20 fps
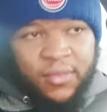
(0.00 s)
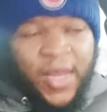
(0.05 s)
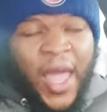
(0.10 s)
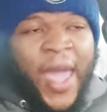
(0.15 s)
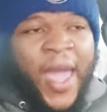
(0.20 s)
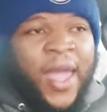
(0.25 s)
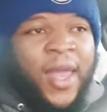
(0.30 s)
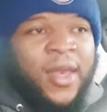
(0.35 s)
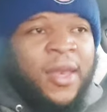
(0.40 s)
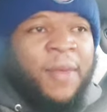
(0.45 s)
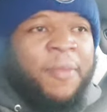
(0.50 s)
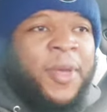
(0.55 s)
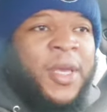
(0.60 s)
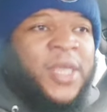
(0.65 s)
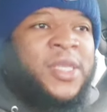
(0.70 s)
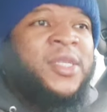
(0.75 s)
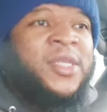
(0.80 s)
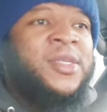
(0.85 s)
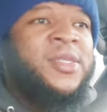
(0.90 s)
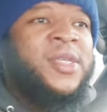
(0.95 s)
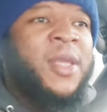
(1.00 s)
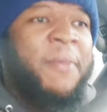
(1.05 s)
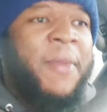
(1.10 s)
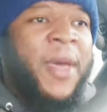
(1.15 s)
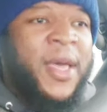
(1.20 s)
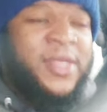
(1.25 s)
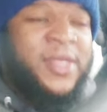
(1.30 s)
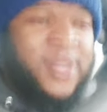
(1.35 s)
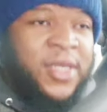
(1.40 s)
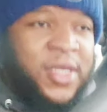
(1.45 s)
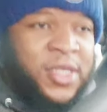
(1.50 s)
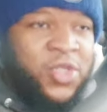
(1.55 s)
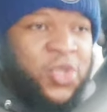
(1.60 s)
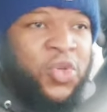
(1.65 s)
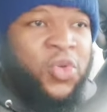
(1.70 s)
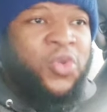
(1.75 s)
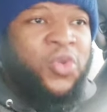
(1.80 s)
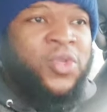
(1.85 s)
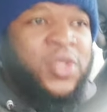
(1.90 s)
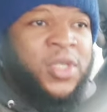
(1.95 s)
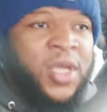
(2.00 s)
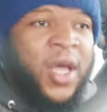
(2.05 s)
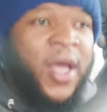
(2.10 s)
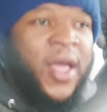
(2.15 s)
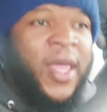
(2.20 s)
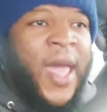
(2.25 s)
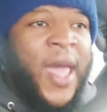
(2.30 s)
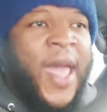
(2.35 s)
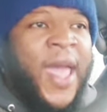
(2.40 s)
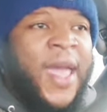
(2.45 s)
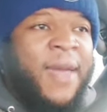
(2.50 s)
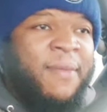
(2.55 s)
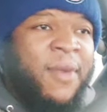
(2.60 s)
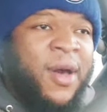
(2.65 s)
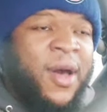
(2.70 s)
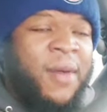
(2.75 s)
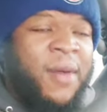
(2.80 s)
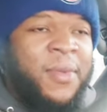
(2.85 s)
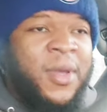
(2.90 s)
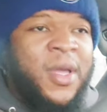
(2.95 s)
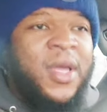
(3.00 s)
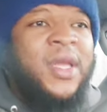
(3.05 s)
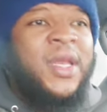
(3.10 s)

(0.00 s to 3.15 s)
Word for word: They, the Pistons, that messed these dudes' uh, game up.